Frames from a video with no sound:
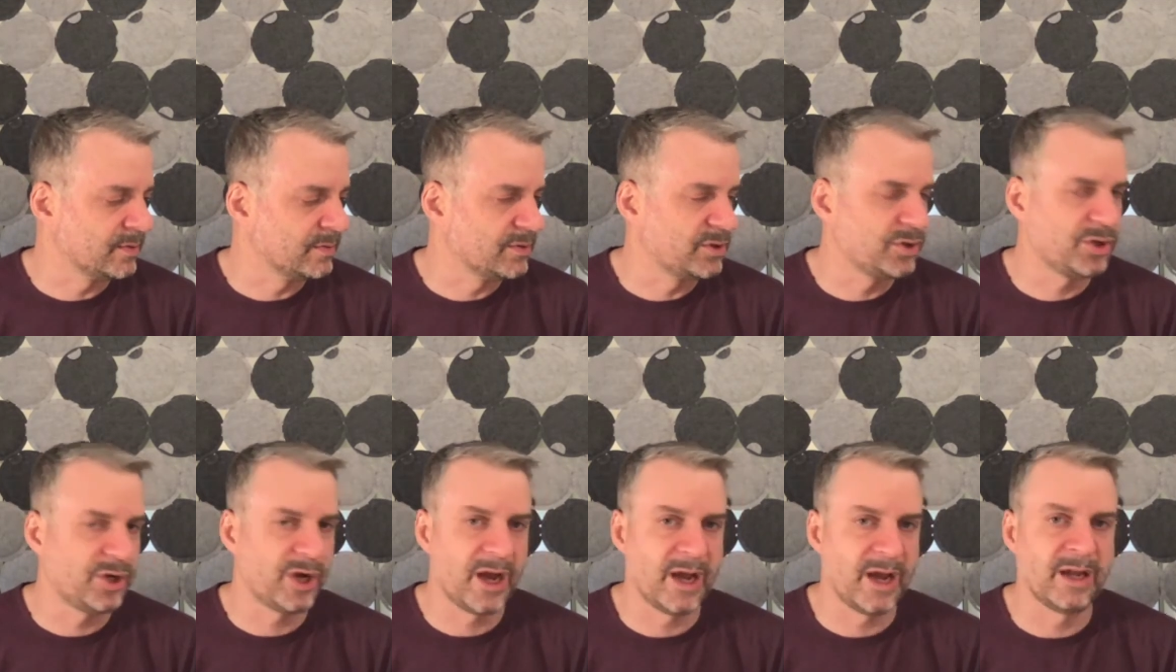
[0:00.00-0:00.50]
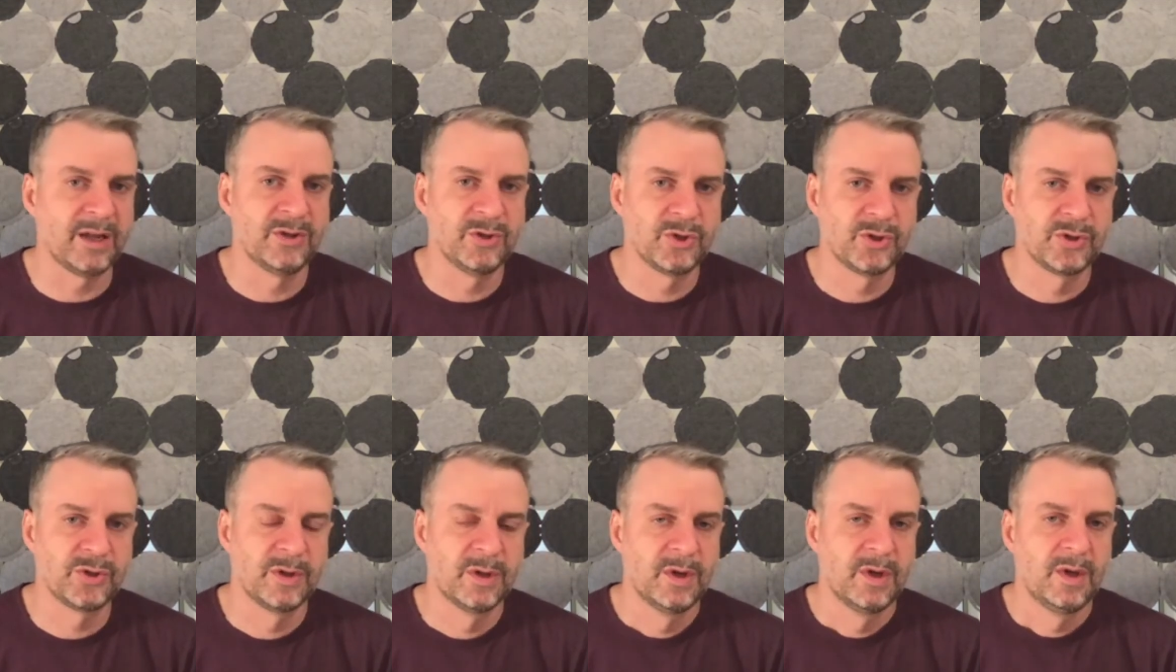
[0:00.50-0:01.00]

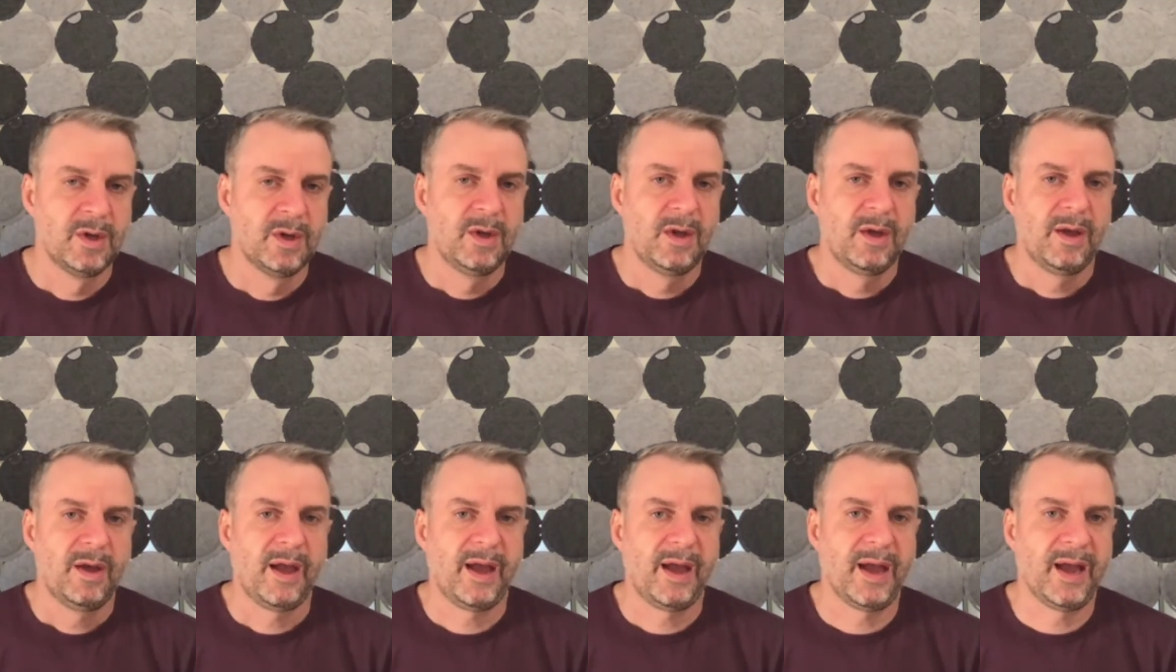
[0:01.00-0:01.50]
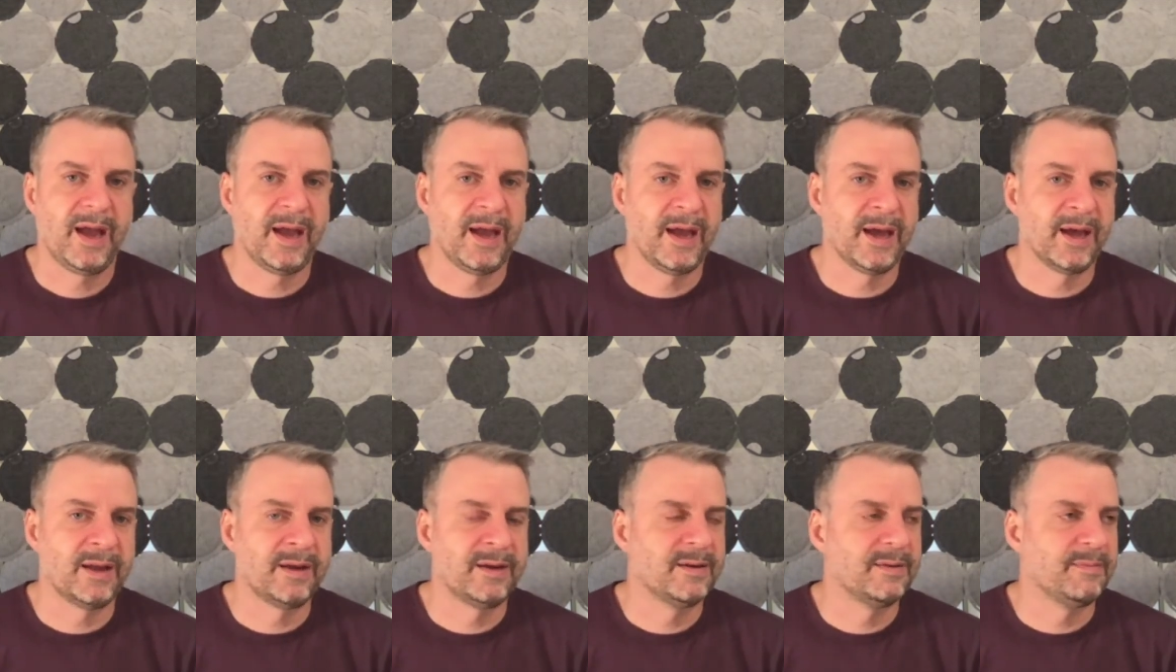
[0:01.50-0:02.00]
change. Mm-hmm.
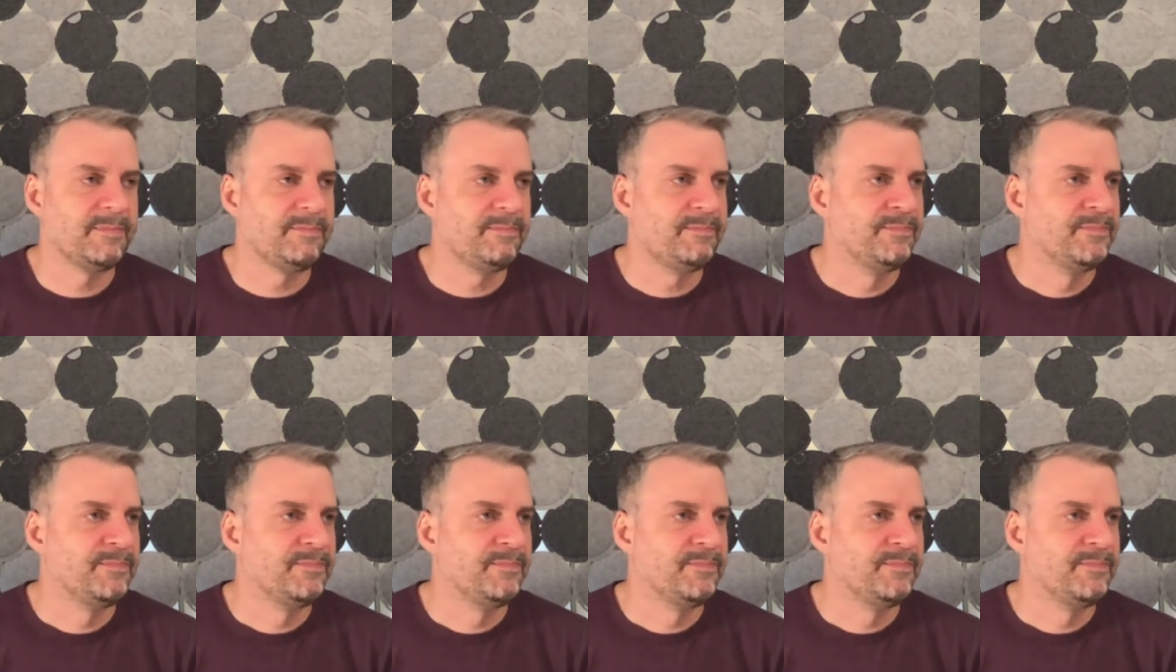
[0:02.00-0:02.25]
And